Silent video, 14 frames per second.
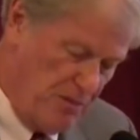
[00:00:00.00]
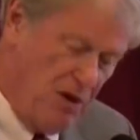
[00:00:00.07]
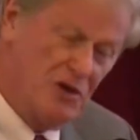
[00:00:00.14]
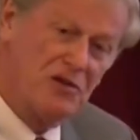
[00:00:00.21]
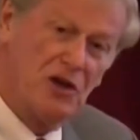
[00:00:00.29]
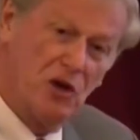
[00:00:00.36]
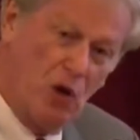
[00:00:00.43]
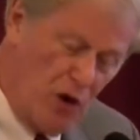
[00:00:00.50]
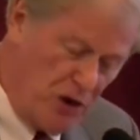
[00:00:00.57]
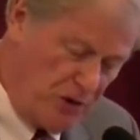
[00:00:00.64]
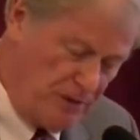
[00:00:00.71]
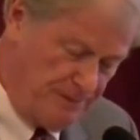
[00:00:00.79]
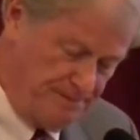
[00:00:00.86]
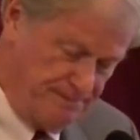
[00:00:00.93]
the most
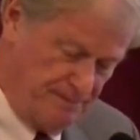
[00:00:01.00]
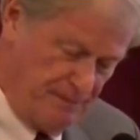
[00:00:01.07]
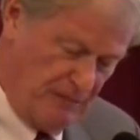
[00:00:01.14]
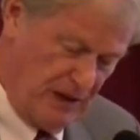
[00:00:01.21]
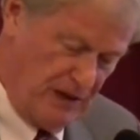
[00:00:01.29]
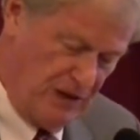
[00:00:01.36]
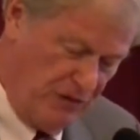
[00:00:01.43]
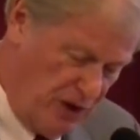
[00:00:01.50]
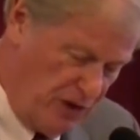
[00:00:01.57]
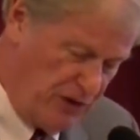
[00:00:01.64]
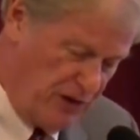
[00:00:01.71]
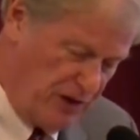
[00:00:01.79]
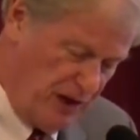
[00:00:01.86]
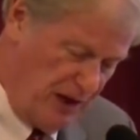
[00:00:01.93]
loyal,
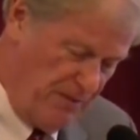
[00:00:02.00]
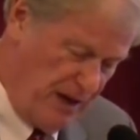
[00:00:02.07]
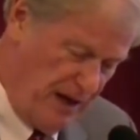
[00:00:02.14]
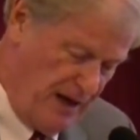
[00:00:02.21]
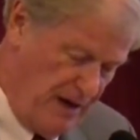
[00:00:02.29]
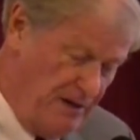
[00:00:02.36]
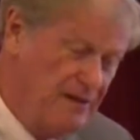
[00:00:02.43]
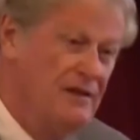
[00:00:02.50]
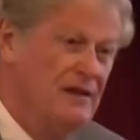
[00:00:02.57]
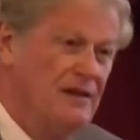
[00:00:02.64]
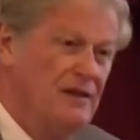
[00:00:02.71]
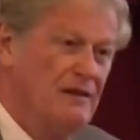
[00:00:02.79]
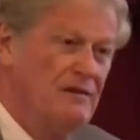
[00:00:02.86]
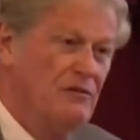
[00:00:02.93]
devoted alumni
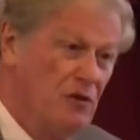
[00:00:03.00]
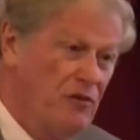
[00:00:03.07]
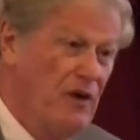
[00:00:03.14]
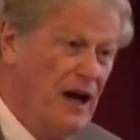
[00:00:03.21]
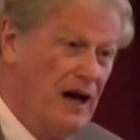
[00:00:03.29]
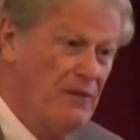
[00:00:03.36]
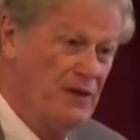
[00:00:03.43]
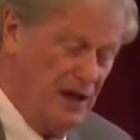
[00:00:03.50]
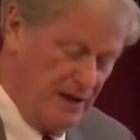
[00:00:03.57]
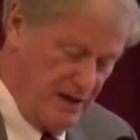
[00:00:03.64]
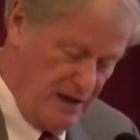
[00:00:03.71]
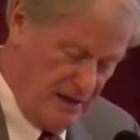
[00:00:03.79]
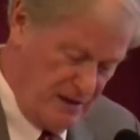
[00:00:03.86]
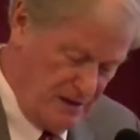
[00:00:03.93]
for 5
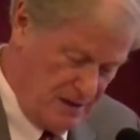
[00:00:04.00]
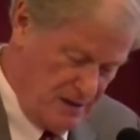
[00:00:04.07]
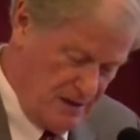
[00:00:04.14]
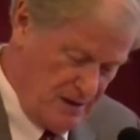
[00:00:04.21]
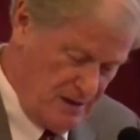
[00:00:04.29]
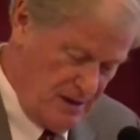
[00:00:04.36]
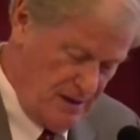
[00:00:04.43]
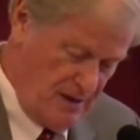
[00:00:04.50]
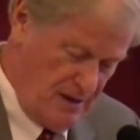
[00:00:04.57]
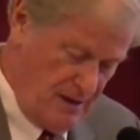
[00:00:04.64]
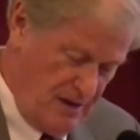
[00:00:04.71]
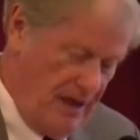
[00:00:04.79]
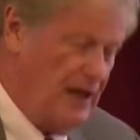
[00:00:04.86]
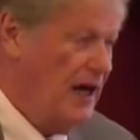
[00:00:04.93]
decades,
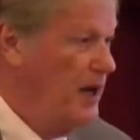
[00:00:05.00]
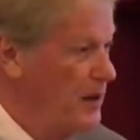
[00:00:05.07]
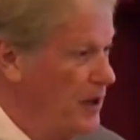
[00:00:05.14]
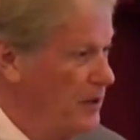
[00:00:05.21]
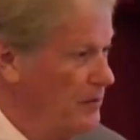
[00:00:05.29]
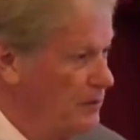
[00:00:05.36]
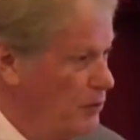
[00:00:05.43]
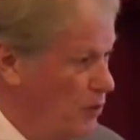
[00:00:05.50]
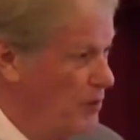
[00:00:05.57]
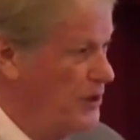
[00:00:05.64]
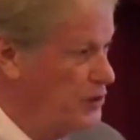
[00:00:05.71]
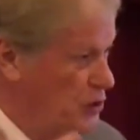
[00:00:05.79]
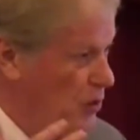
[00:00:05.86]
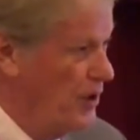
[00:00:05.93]
and I will
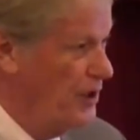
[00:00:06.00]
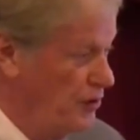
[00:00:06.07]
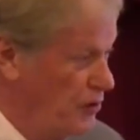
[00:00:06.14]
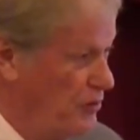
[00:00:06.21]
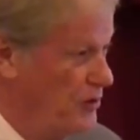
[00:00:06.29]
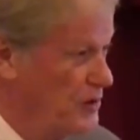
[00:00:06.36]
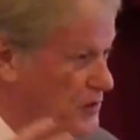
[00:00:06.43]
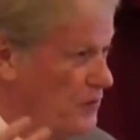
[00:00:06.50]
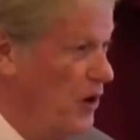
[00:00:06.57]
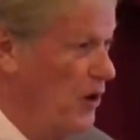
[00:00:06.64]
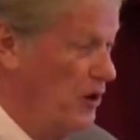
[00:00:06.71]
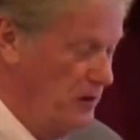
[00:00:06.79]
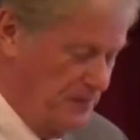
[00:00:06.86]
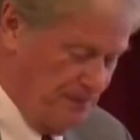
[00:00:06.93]
be joining you this
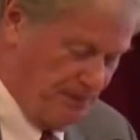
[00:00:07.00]
fall.